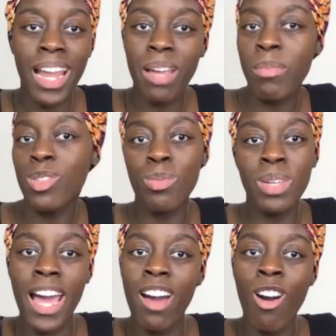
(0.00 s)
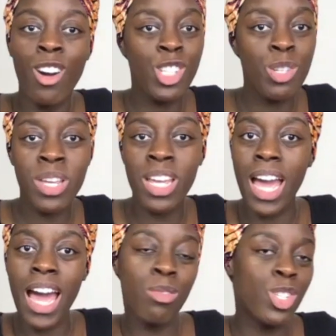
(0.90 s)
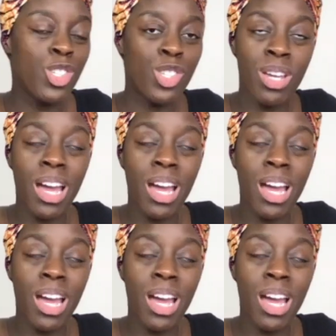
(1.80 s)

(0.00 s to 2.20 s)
like, mean to me, like I can't do it? How did you?